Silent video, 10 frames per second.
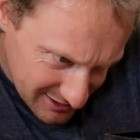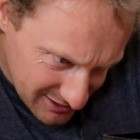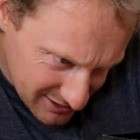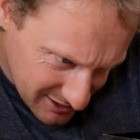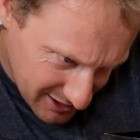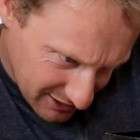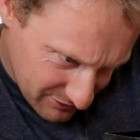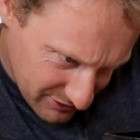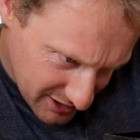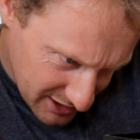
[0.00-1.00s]
I can't
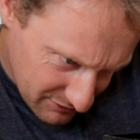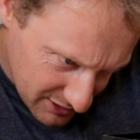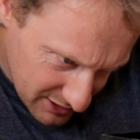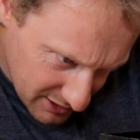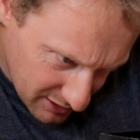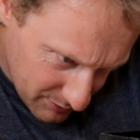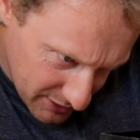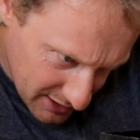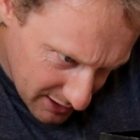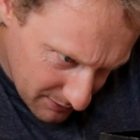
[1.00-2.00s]
really read the
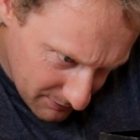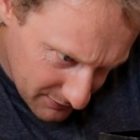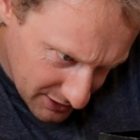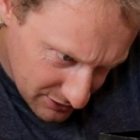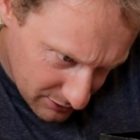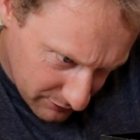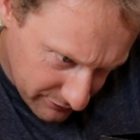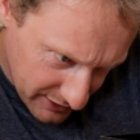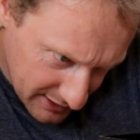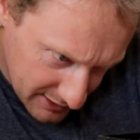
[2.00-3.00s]
RPM. It's all
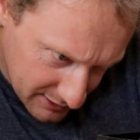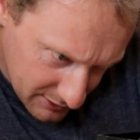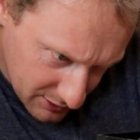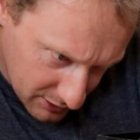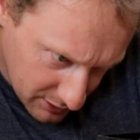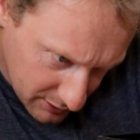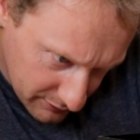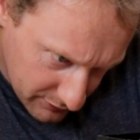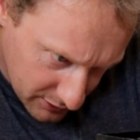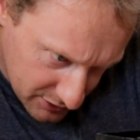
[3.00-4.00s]
faded and gone,
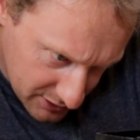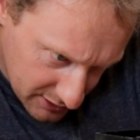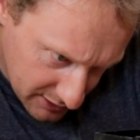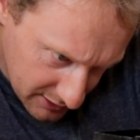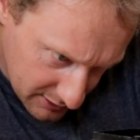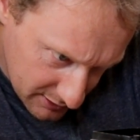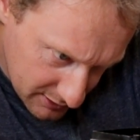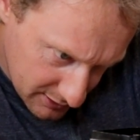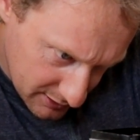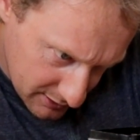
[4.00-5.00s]
unfortunately.
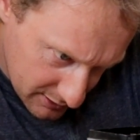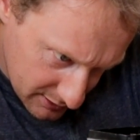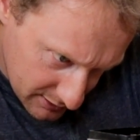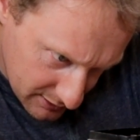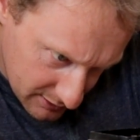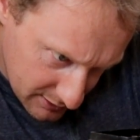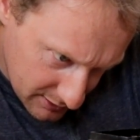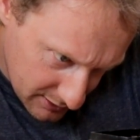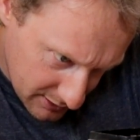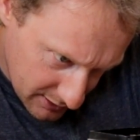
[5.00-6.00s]

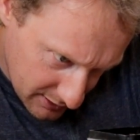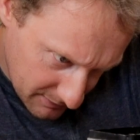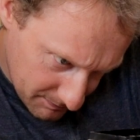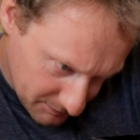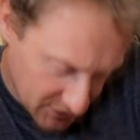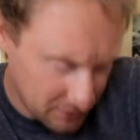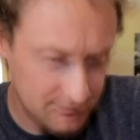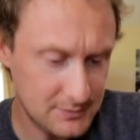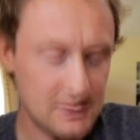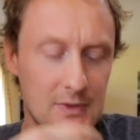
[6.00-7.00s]
No,
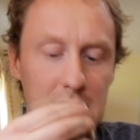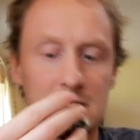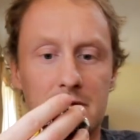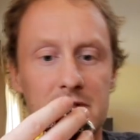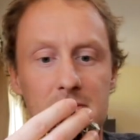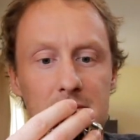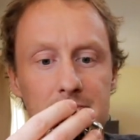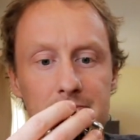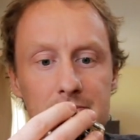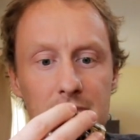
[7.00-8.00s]
it's not
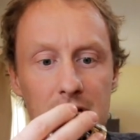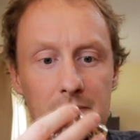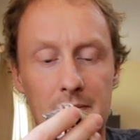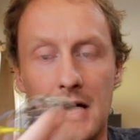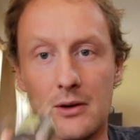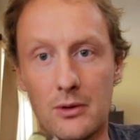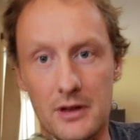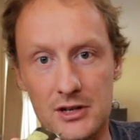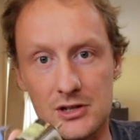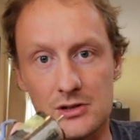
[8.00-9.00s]
visible. But I know
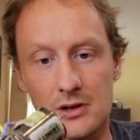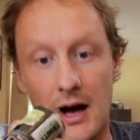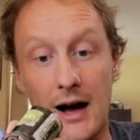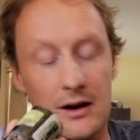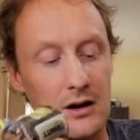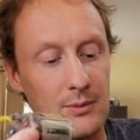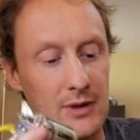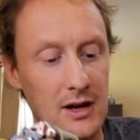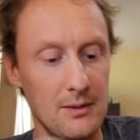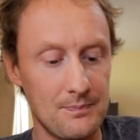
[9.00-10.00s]
that this is higher
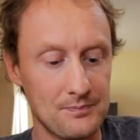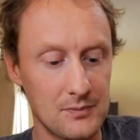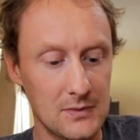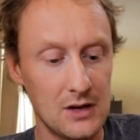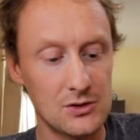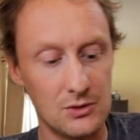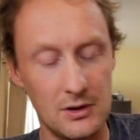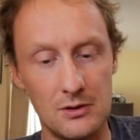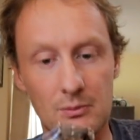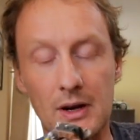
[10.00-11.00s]
RPM.
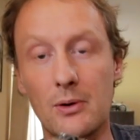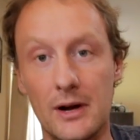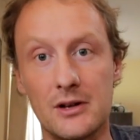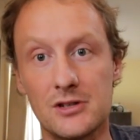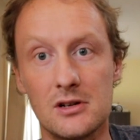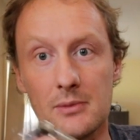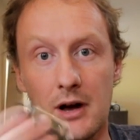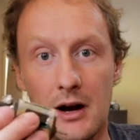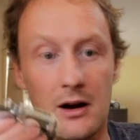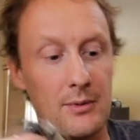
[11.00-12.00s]
So, but quite considerably
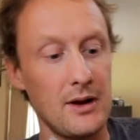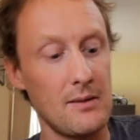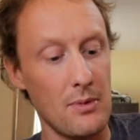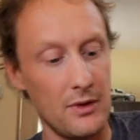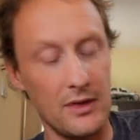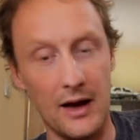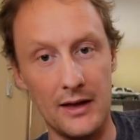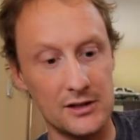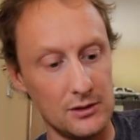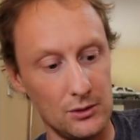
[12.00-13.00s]
higher RPM than that.
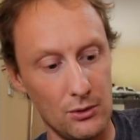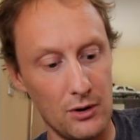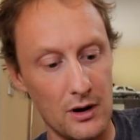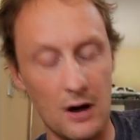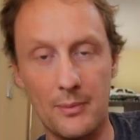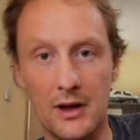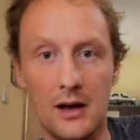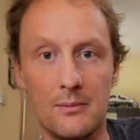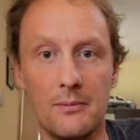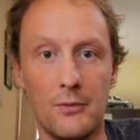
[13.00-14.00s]
That's a lower
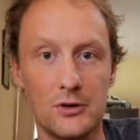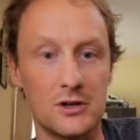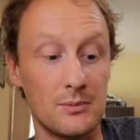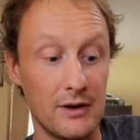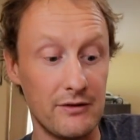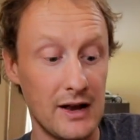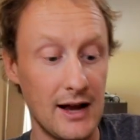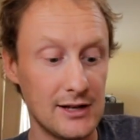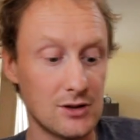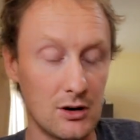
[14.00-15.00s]
RPM motor, but a very
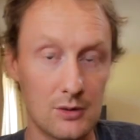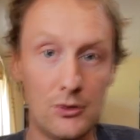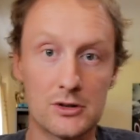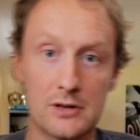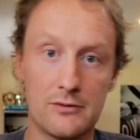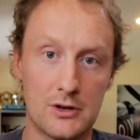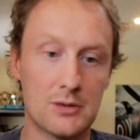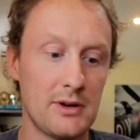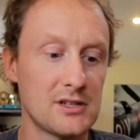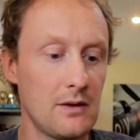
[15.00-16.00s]
high torque motor for a
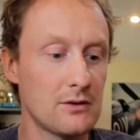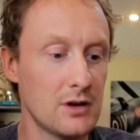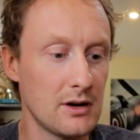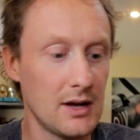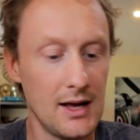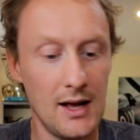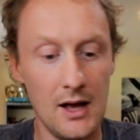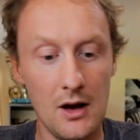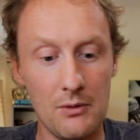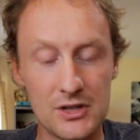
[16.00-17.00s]
27 turn.
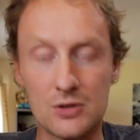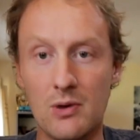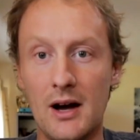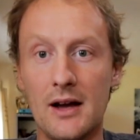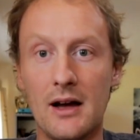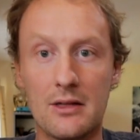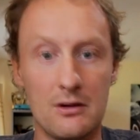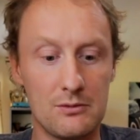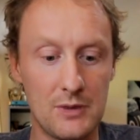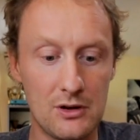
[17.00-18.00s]
Which is why I
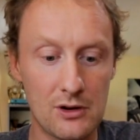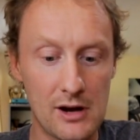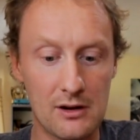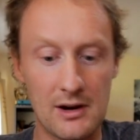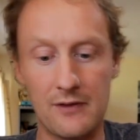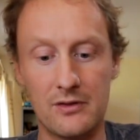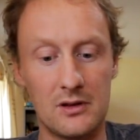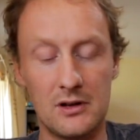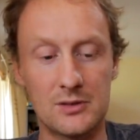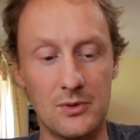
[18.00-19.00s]
thought it would be great for
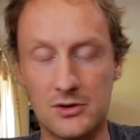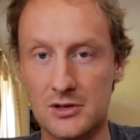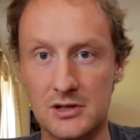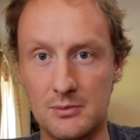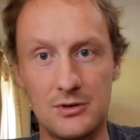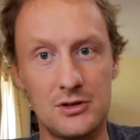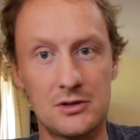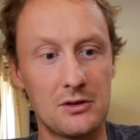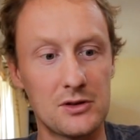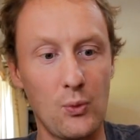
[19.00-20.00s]
the Lunch Box, because it
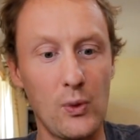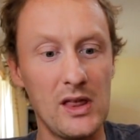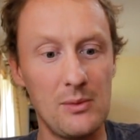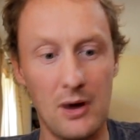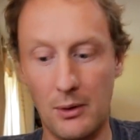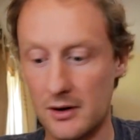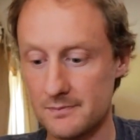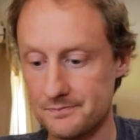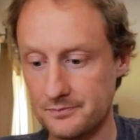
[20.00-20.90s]
produces all this wheelie power.